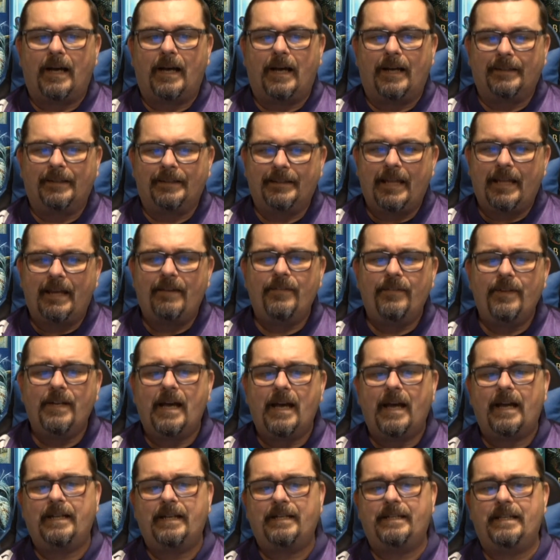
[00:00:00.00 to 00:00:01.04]
11
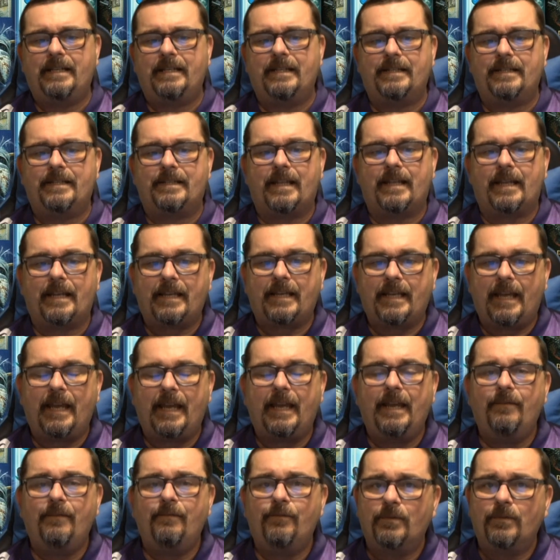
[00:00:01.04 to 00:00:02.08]
ideas that
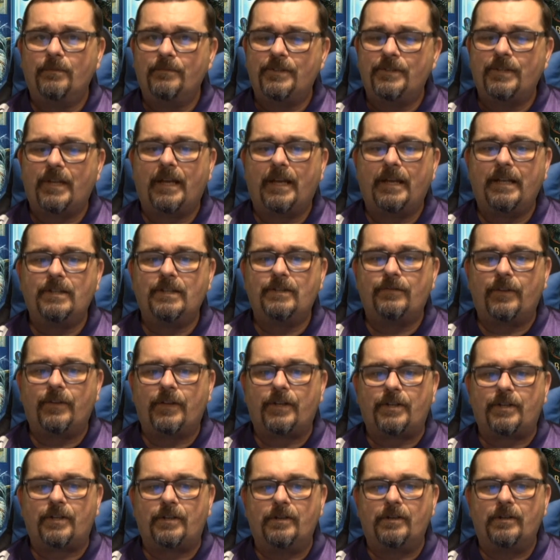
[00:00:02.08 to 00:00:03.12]
came from science
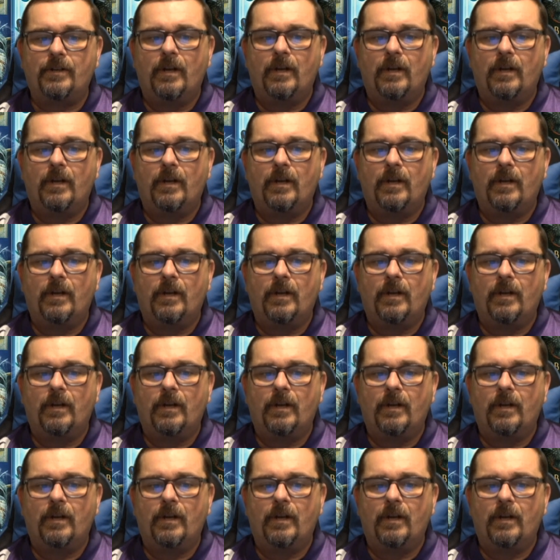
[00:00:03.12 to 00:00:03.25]
fiction,